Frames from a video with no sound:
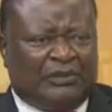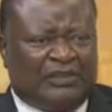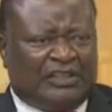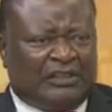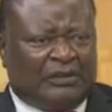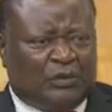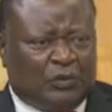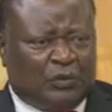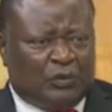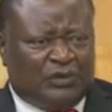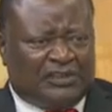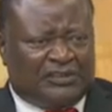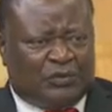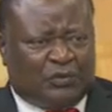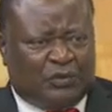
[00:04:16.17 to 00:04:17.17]
the good
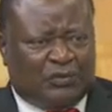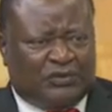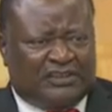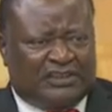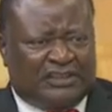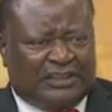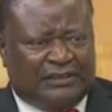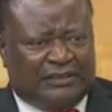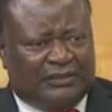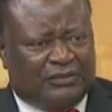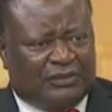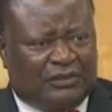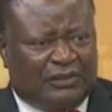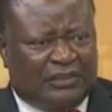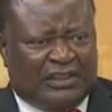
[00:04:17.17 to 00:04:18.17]
schools.
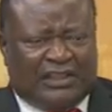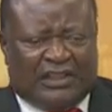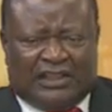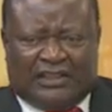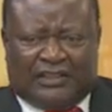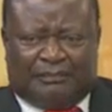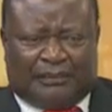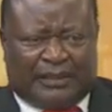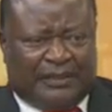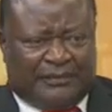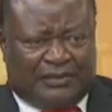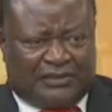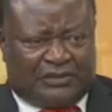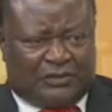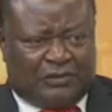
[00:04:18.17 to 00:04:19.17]

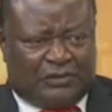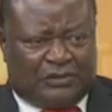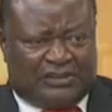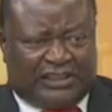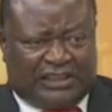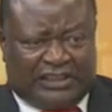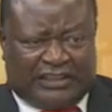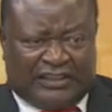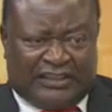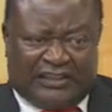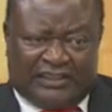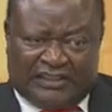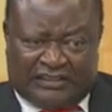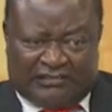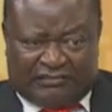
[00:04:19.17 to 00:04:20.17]
Private schools are
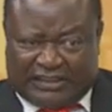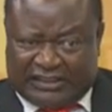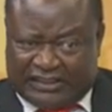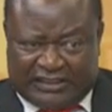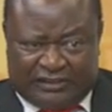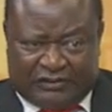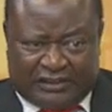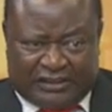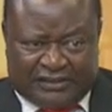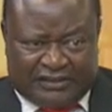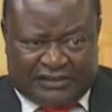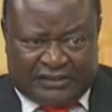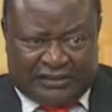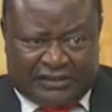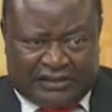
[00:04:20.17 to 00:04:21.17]
in categories.